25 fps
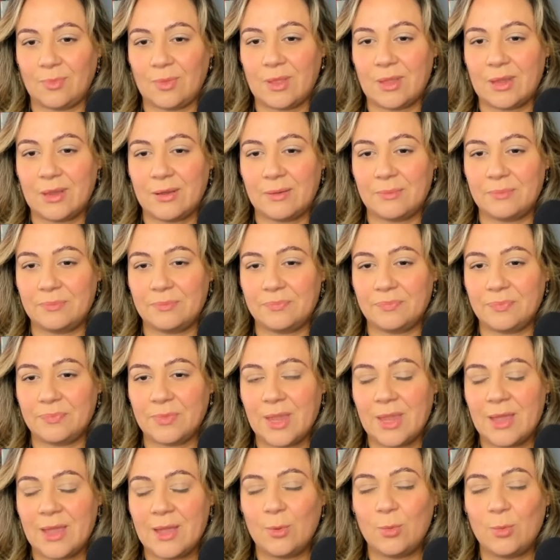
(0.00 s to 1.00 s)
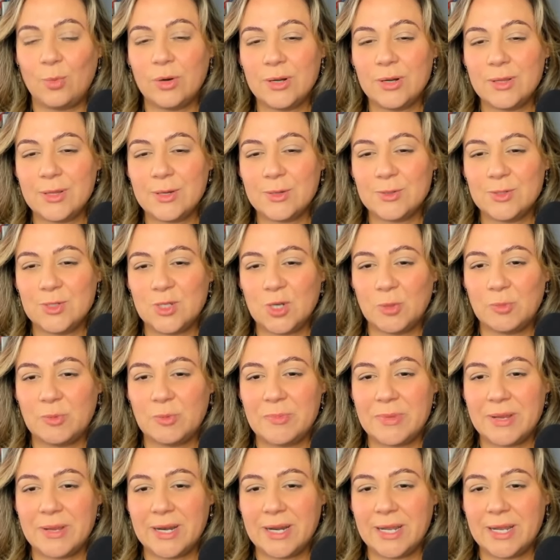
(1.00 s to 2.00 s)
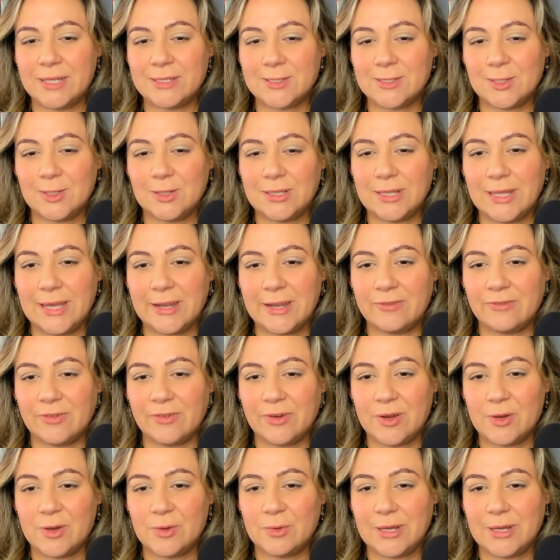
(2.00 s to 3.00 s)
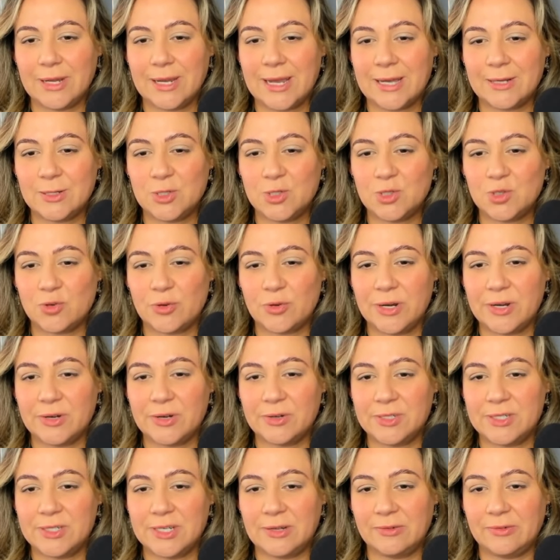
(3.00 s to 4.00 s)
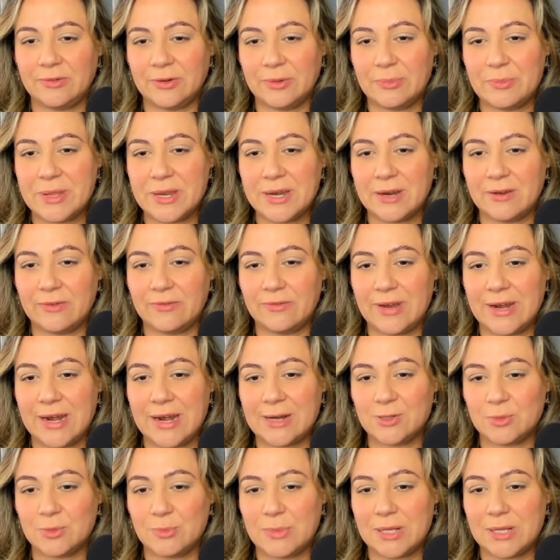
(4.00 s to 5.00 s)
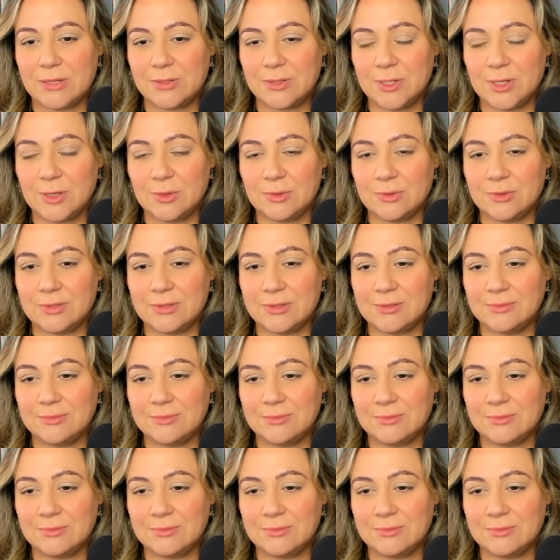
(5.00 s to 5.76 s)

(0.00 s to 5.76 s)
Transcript: Yeah. What do those dopamine hits look like for you? Like, how do you treat yourself for meeting financial milestones?